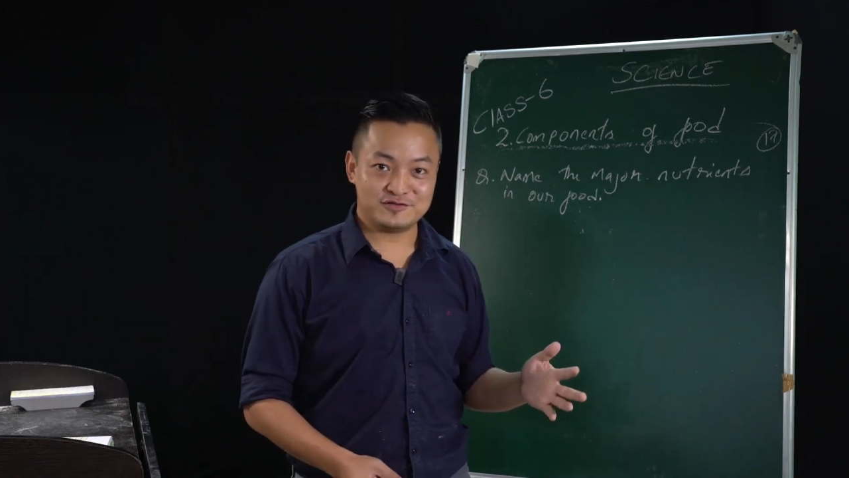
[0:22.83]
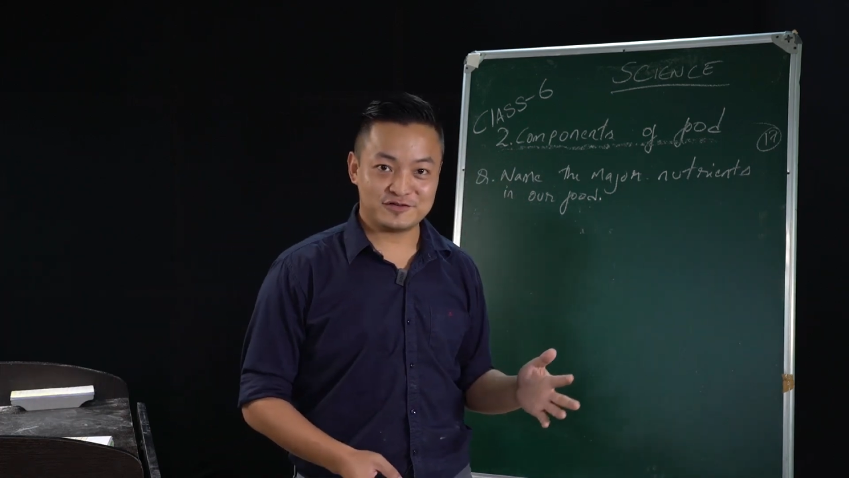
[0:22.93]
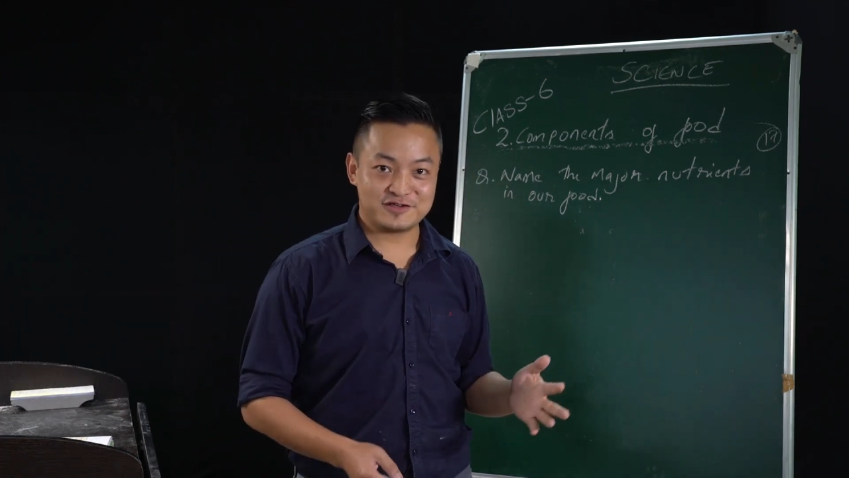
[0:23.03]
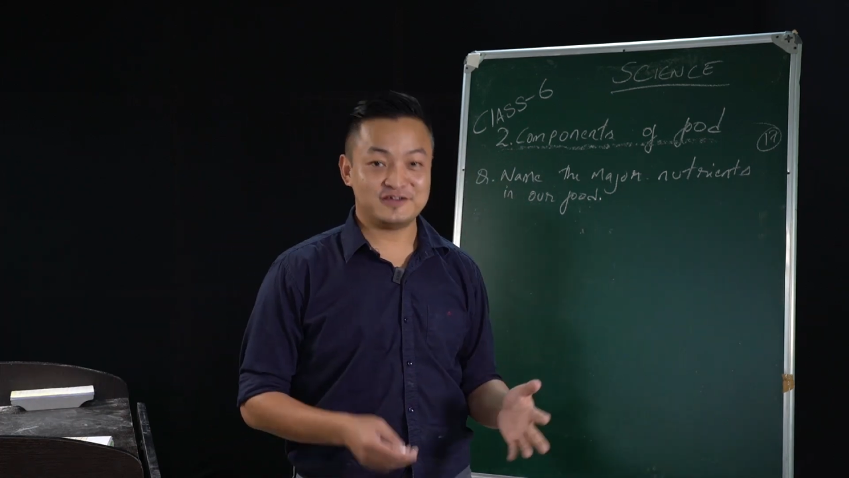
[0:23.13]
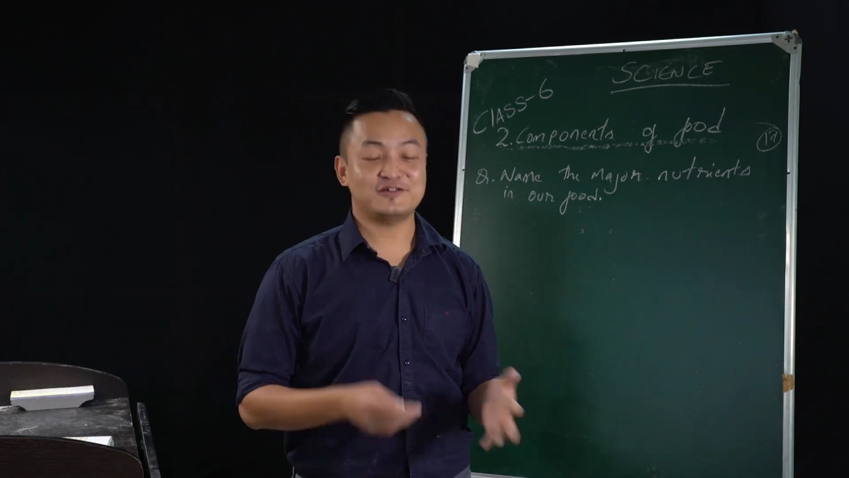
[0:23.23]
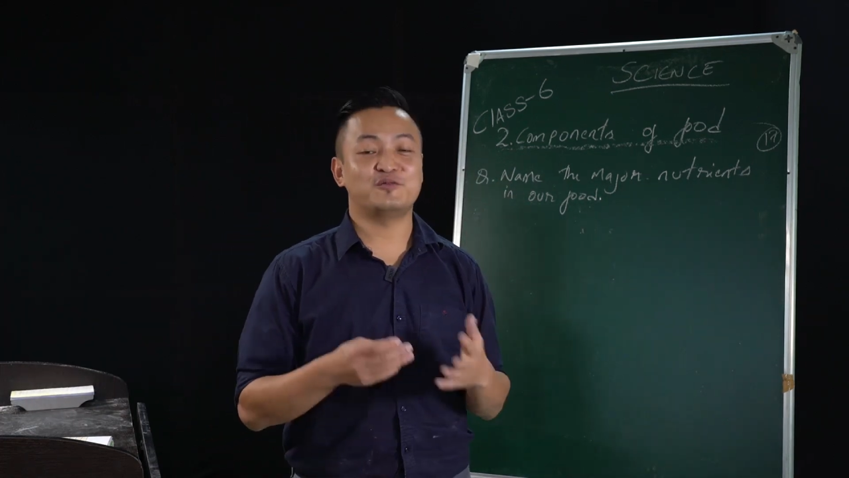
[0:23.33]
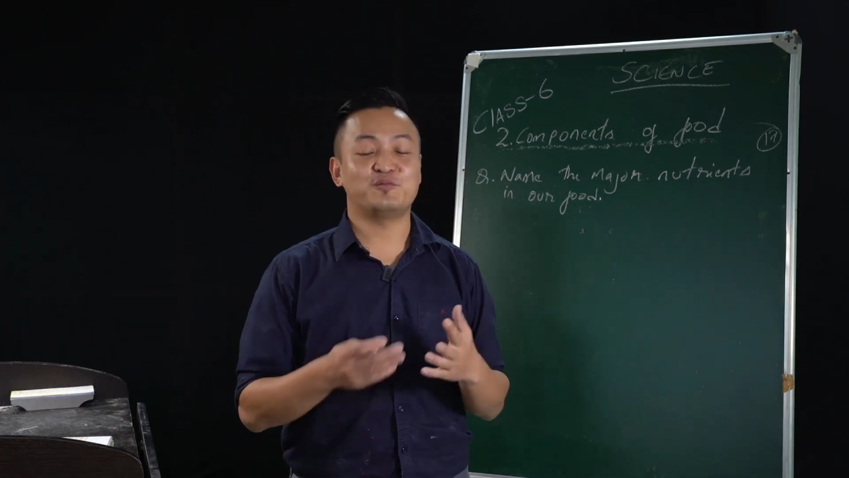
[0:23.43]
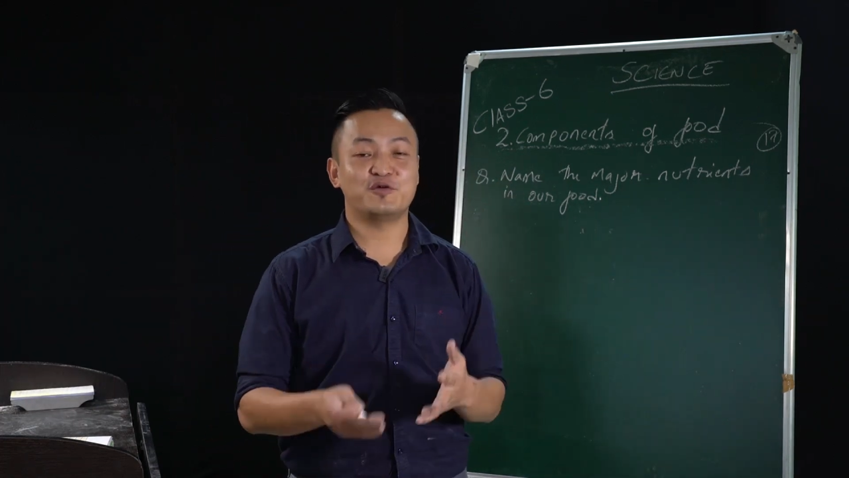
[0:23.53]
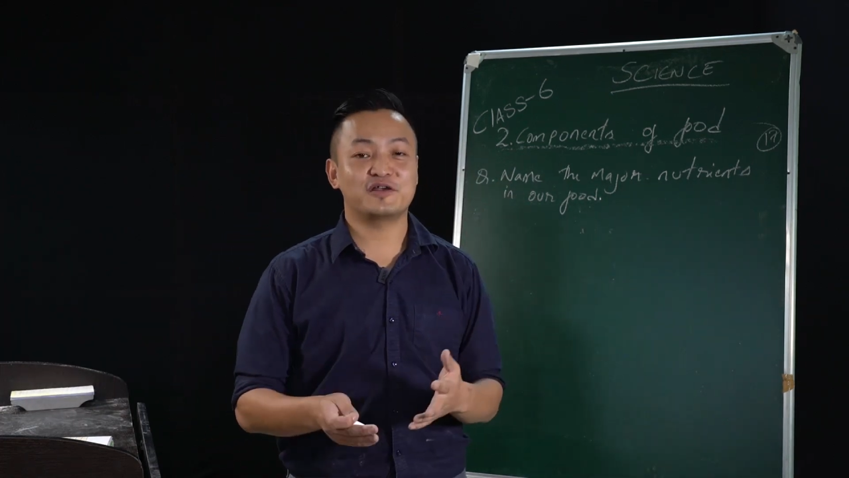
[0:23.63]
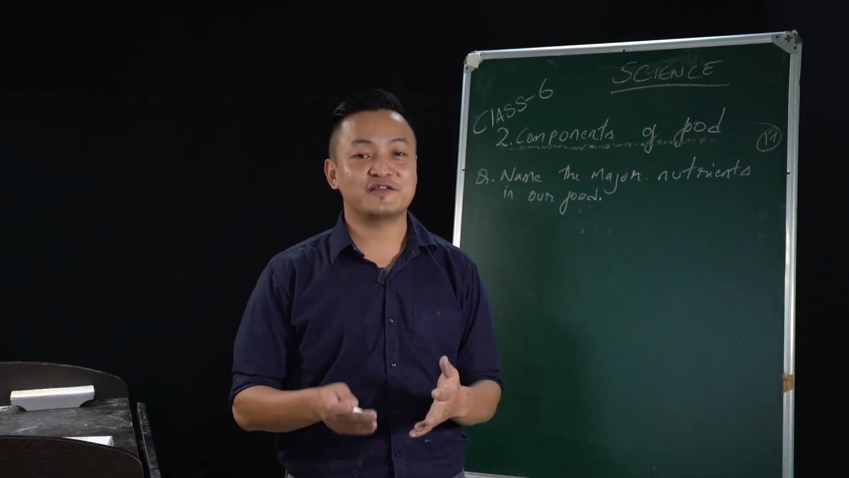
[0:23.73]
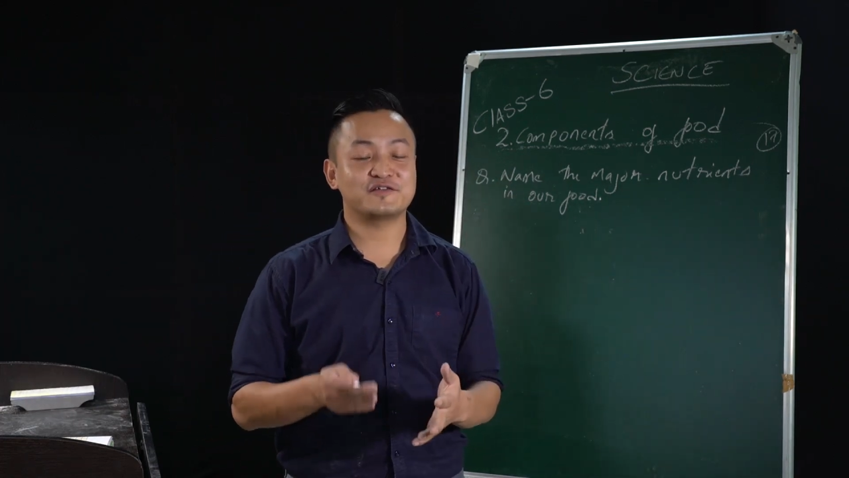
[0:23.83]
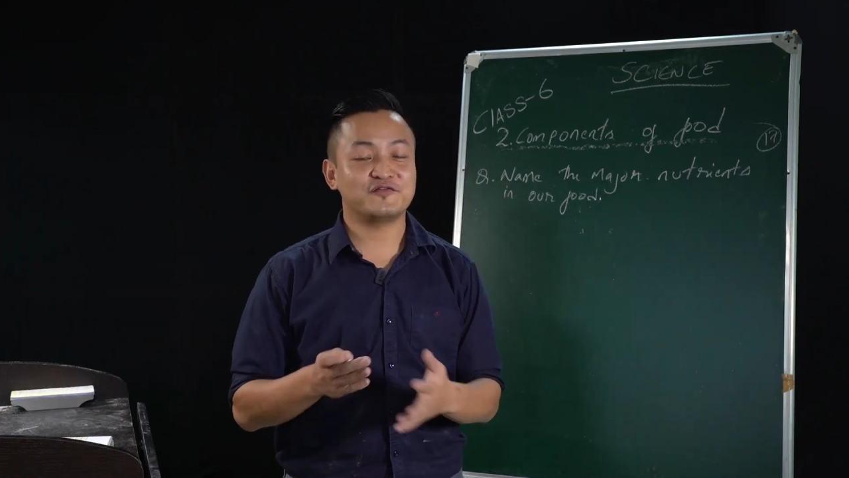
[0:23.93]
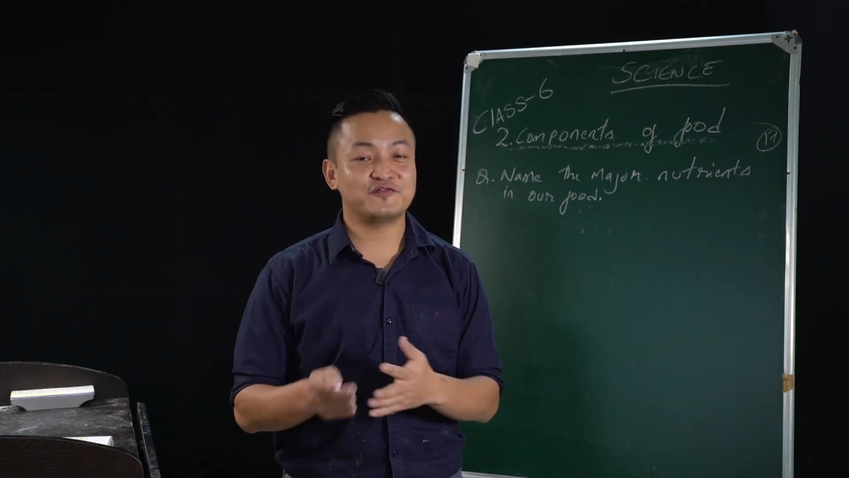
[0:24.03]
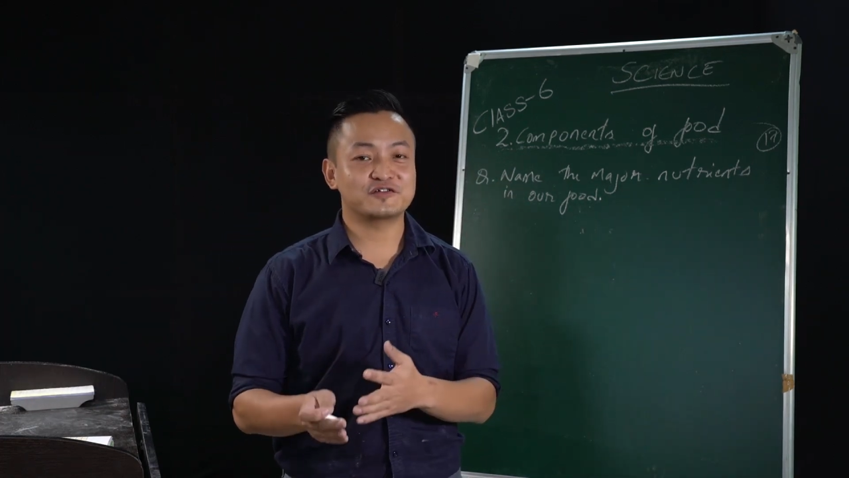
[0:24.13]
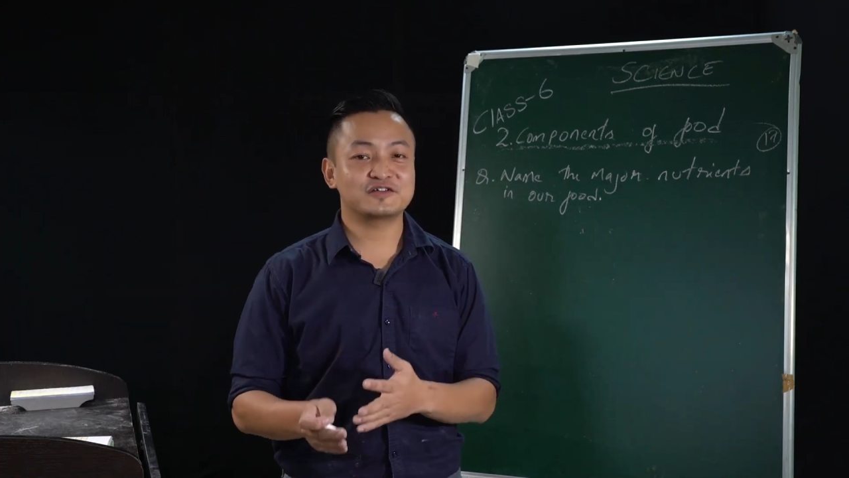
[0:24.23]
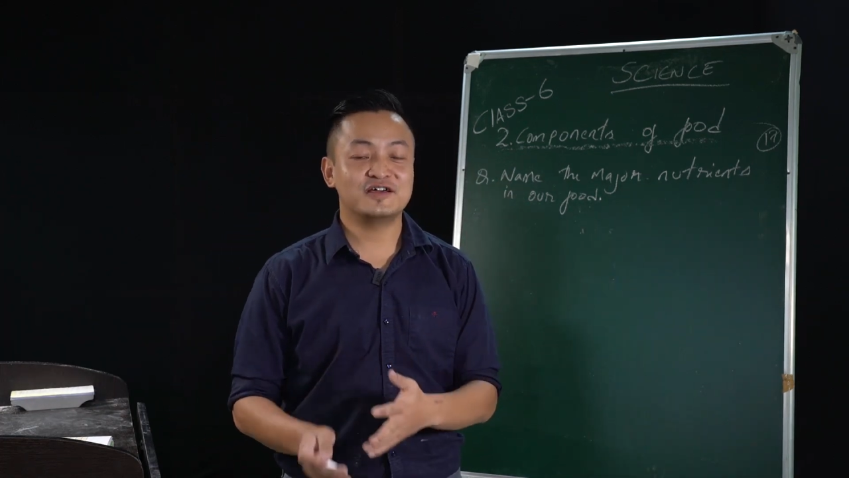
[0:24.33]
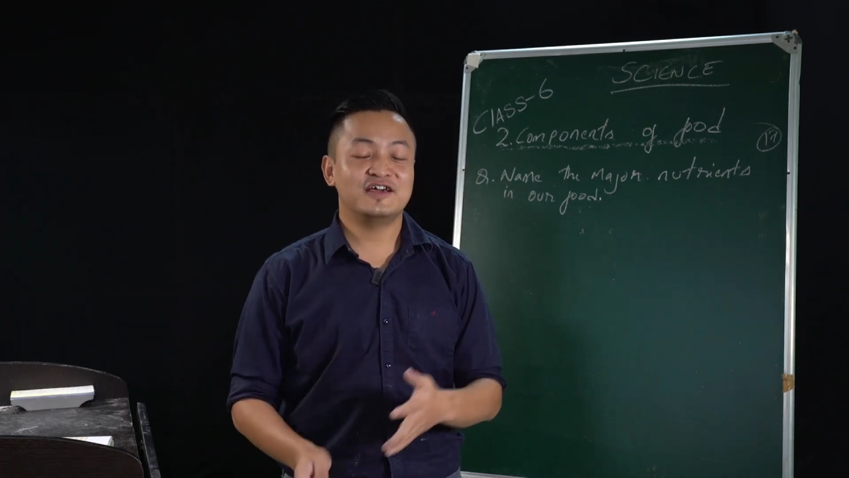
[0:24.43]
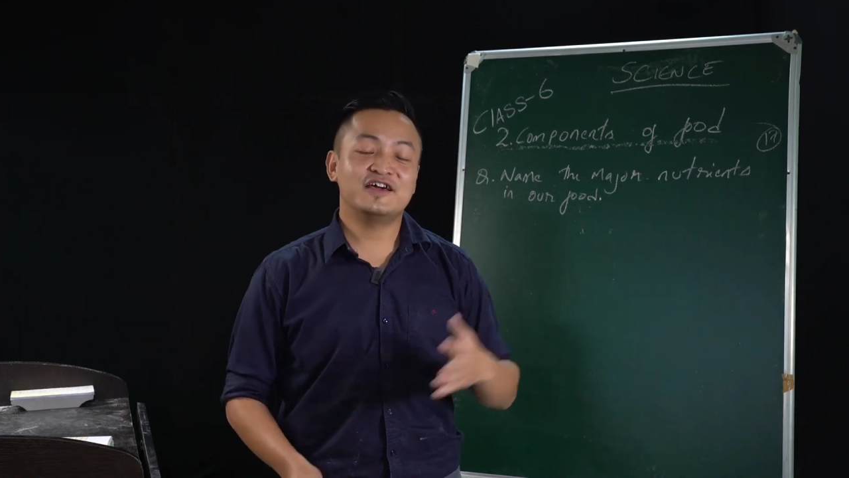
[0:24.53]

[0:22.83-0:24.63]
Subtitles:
Okay, Components of Food.